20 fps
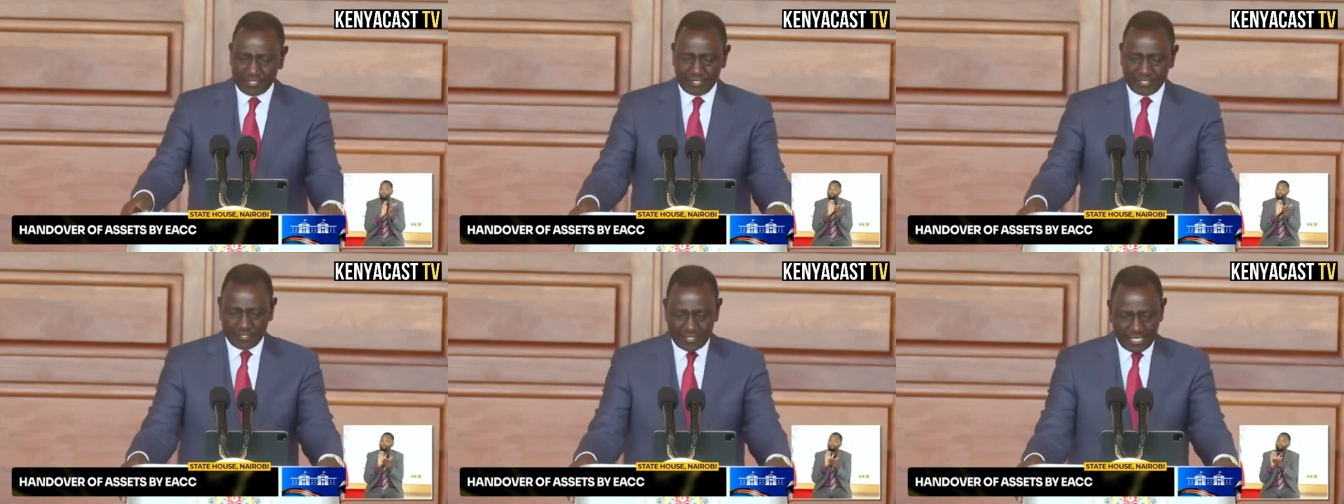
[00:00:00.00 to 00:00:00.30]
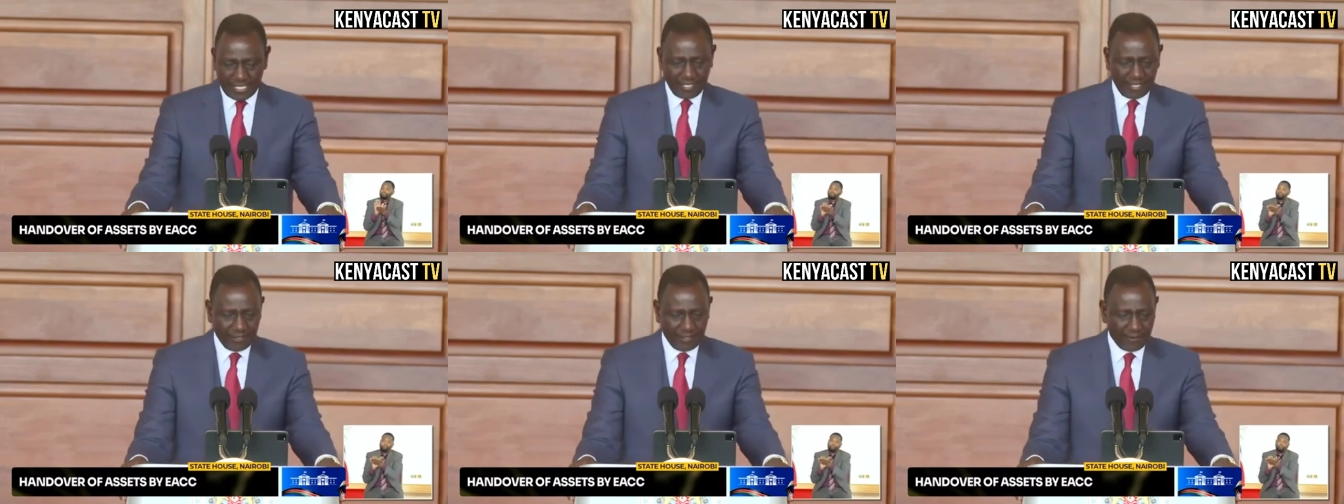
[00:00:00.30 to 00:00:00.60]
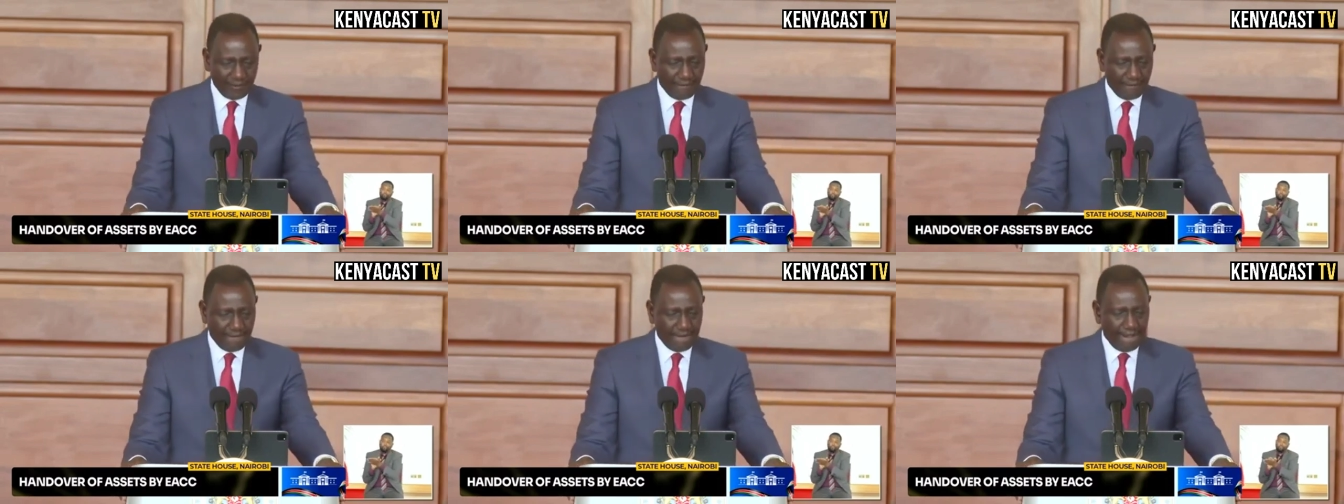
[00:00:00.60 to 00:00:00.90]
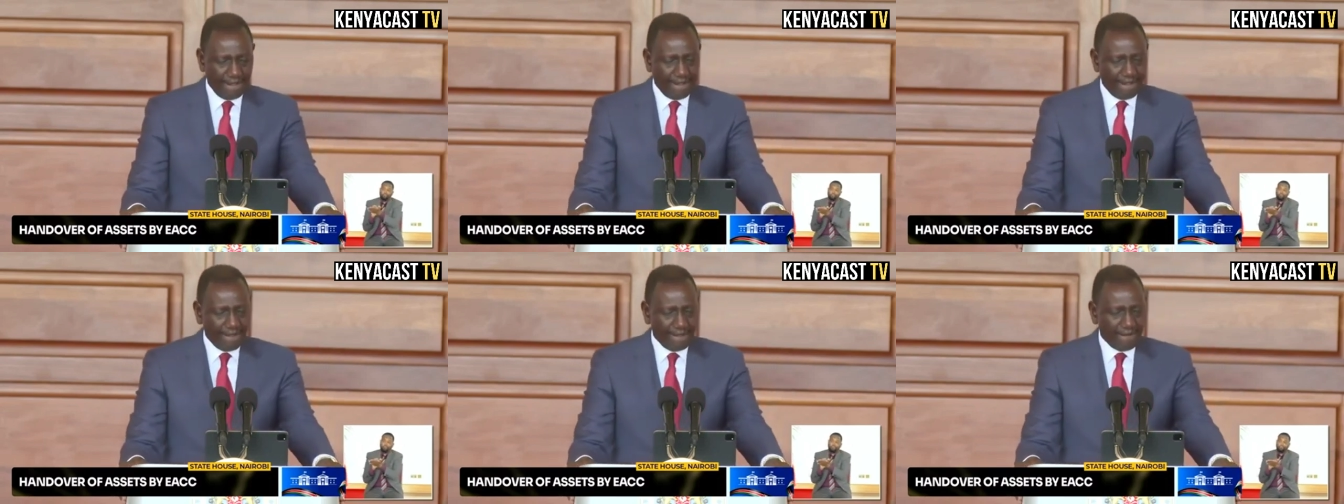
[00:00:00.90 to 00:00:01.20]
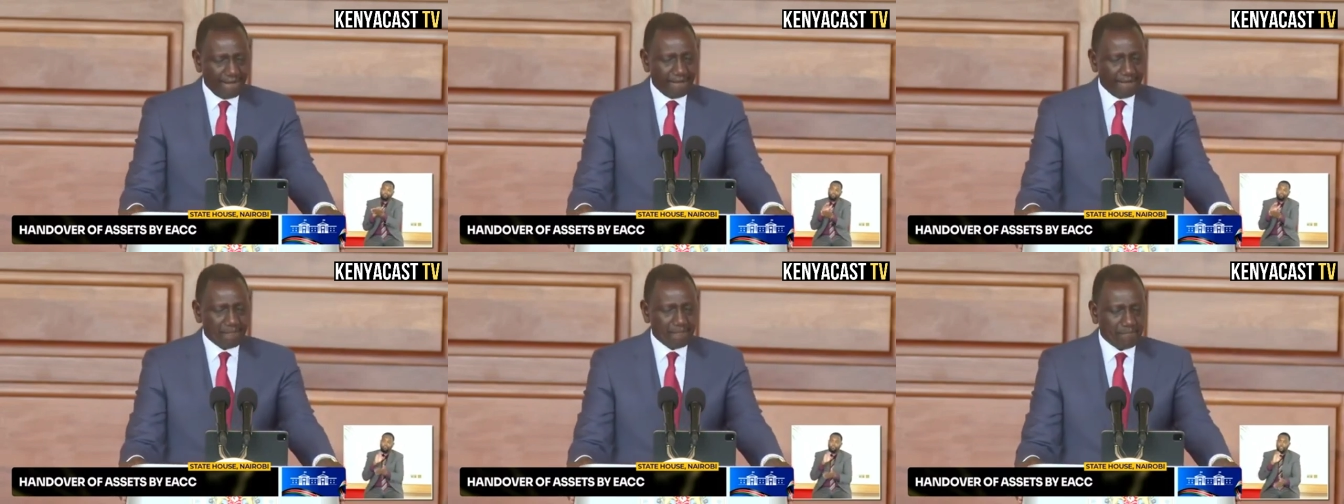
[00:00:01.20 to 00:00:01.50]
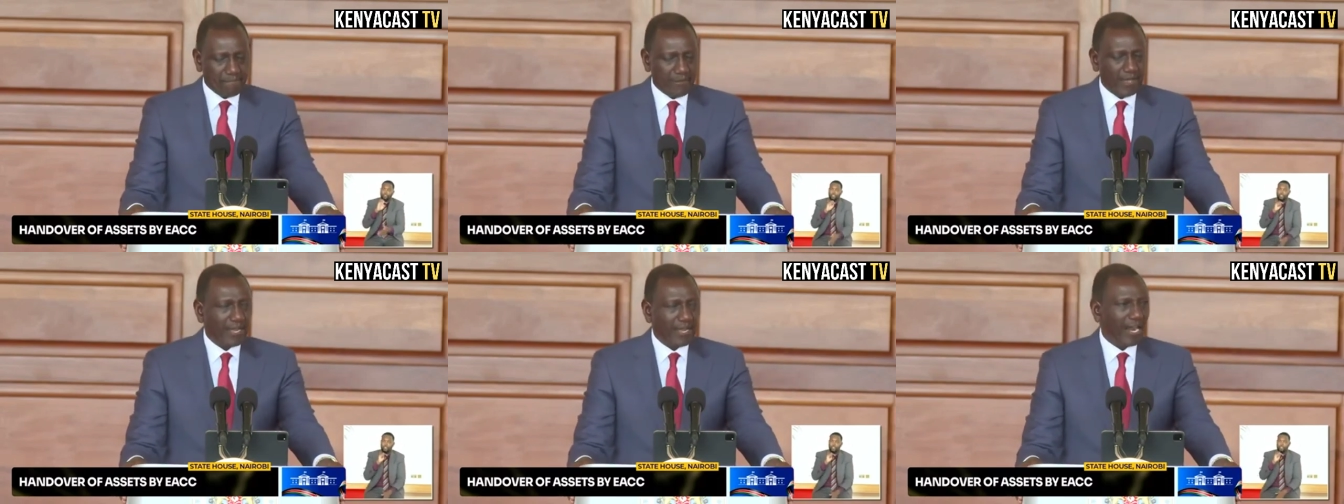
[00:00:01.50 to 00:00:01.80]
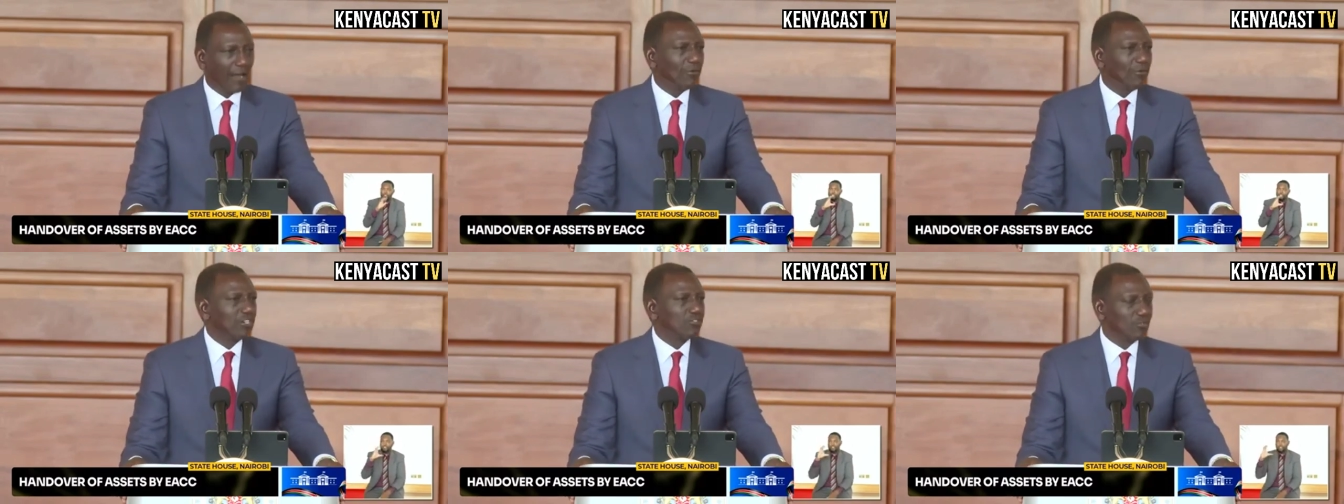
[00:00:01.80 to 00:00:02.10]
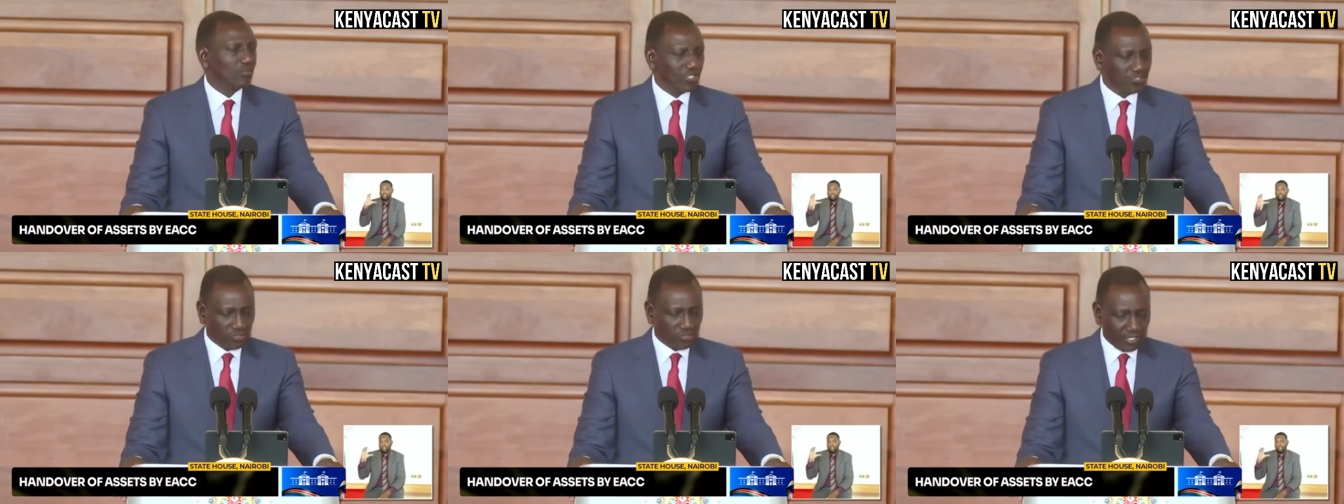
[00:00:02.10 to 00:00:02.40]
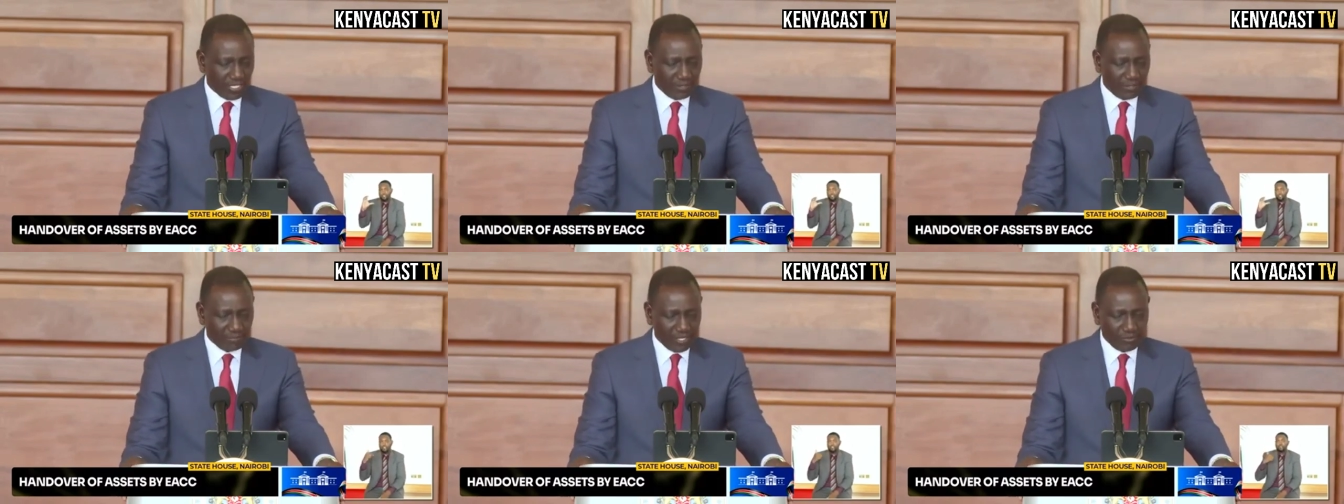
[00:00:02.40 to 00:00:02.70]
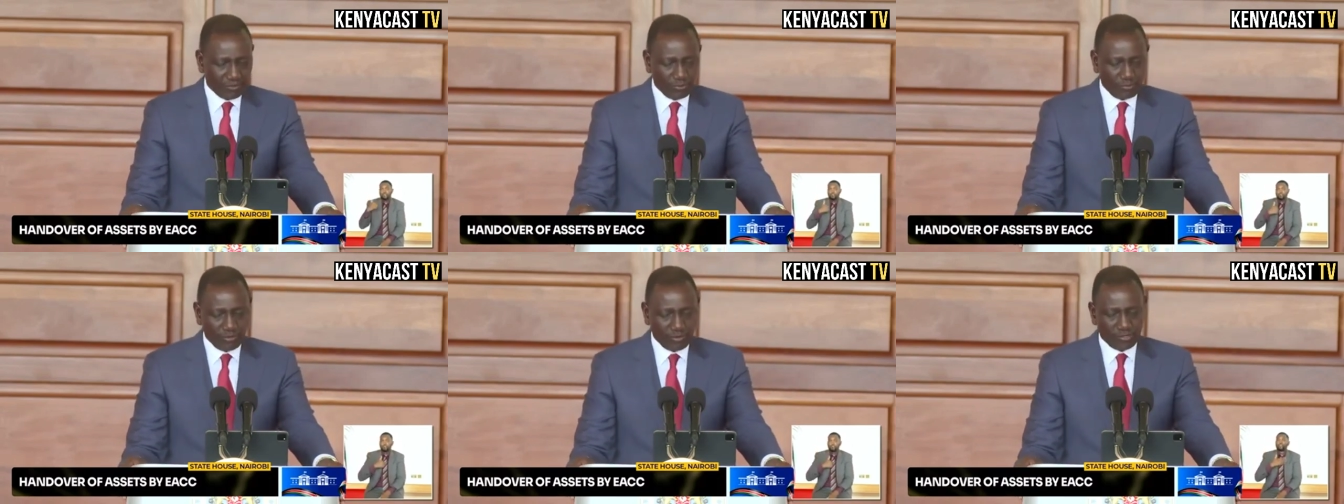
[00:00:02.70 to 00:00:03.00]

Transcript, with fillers: commend E A C C, and I want